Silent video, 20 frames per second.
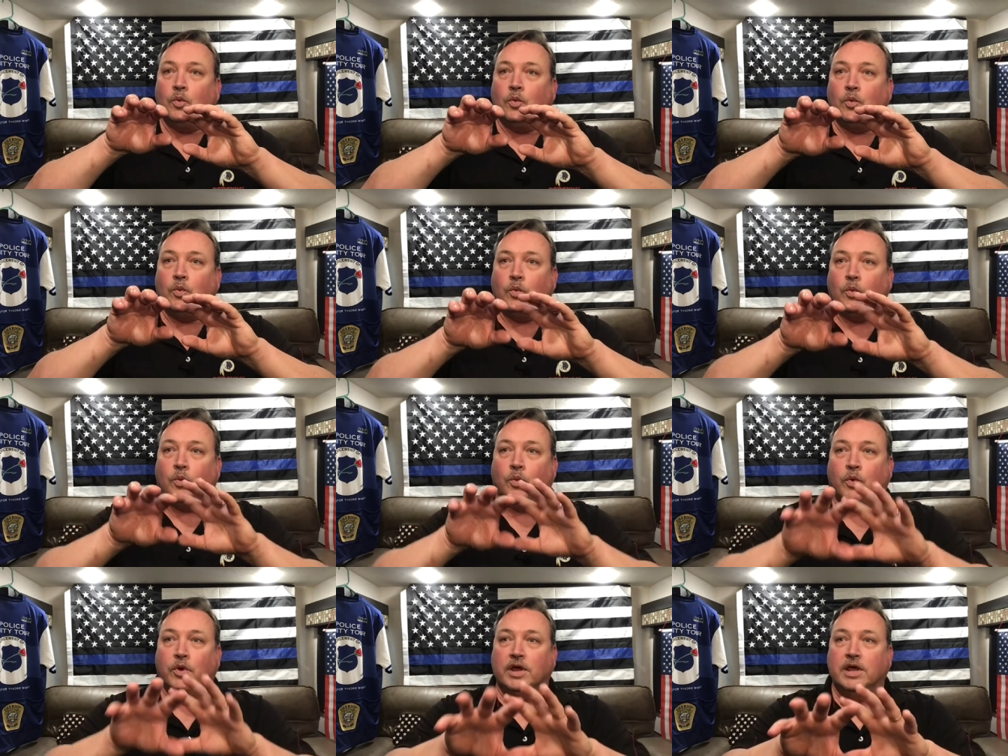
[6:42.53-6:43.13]

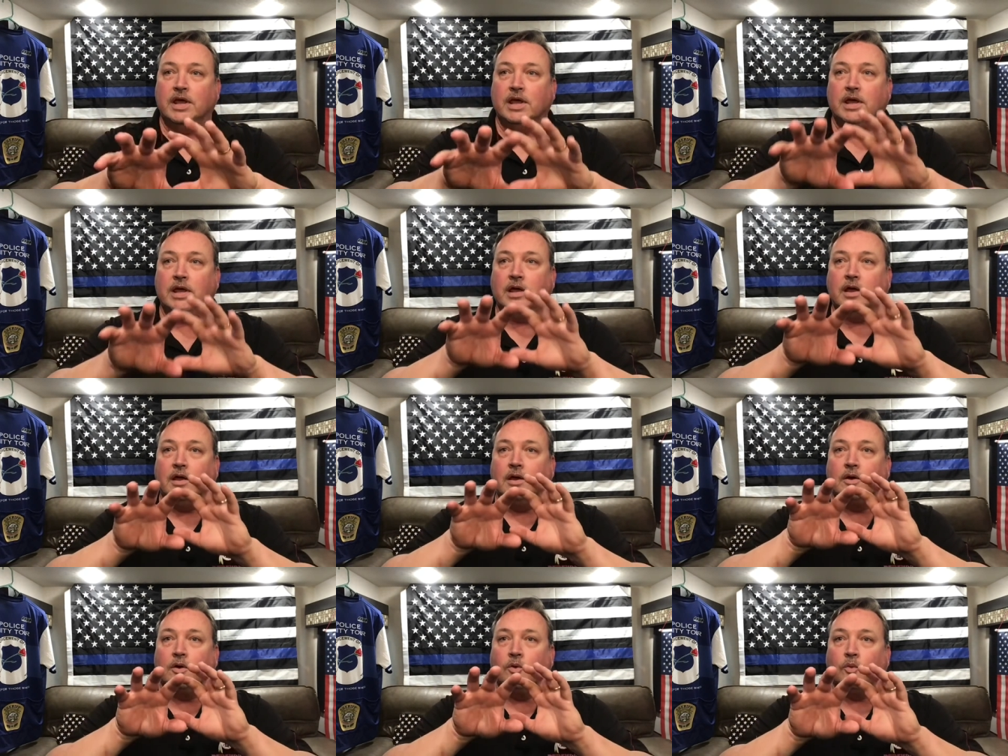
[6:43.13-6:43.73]
we
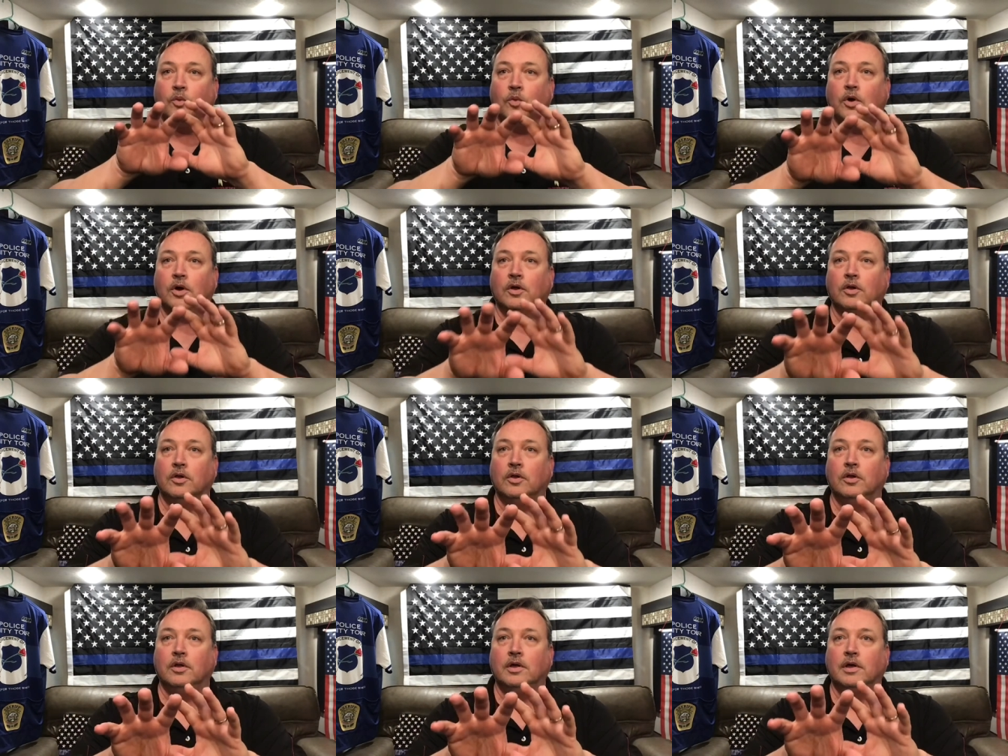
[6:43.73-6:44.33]

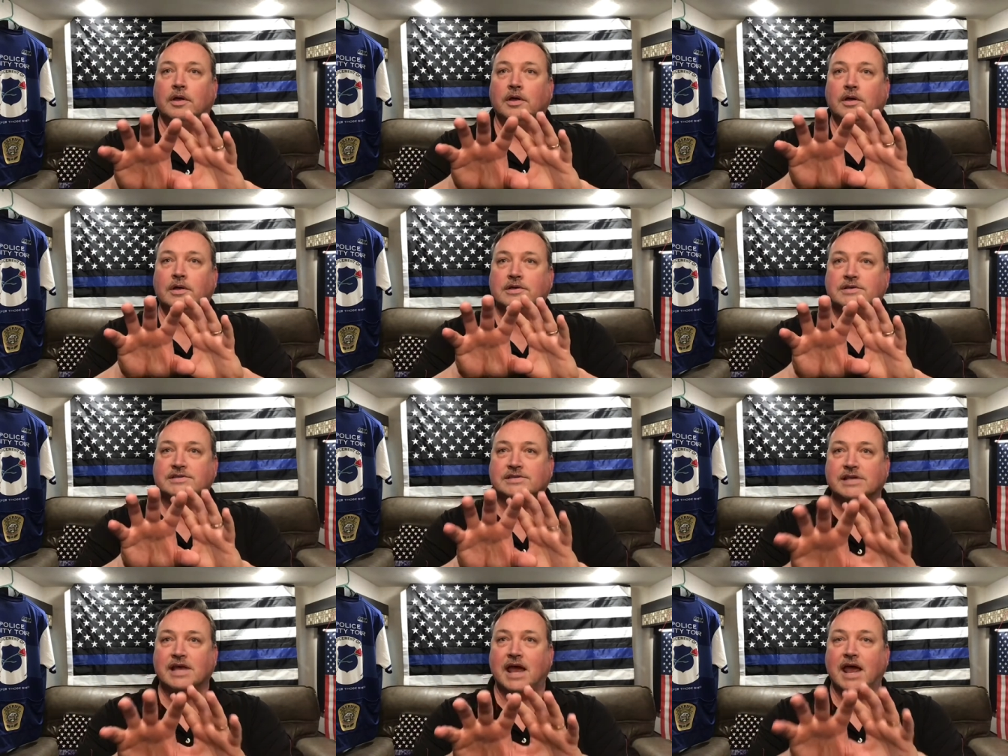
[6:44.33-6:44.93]
will
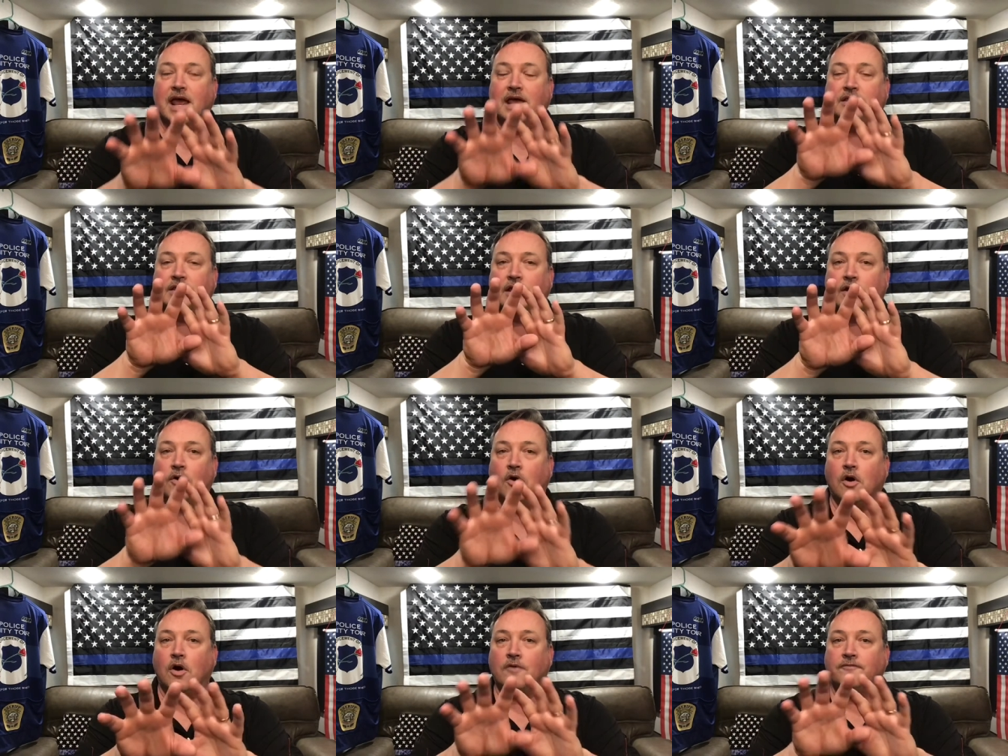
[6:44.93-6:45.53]
say that
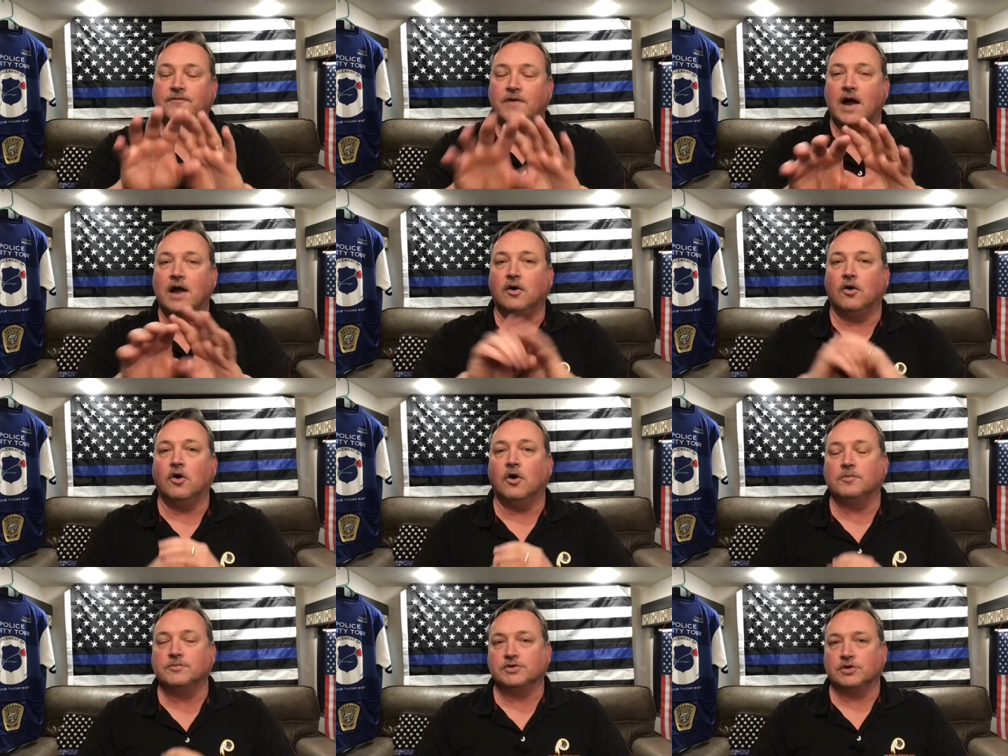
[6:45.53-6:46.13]
all
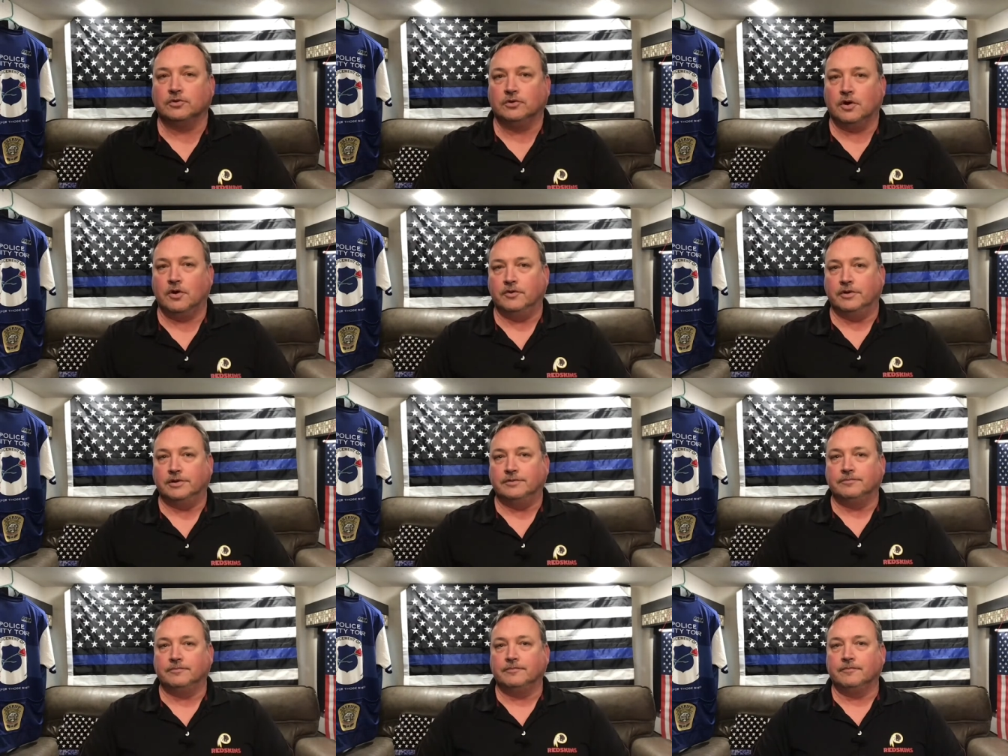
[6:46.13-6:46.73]
firearms are
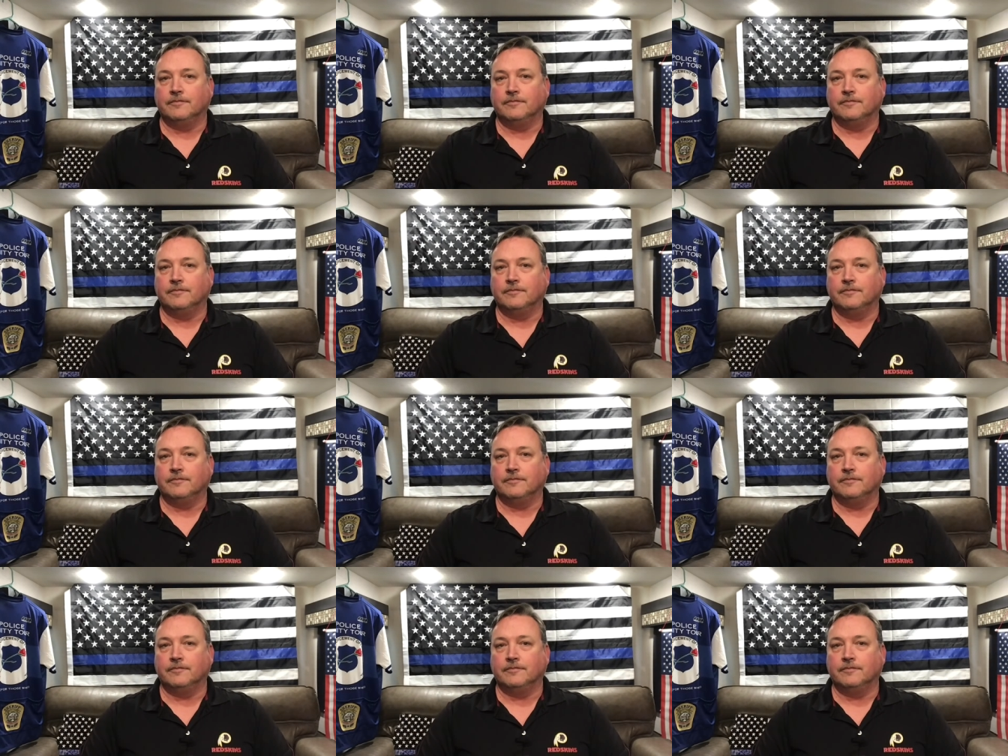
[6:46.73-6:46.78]
loaded.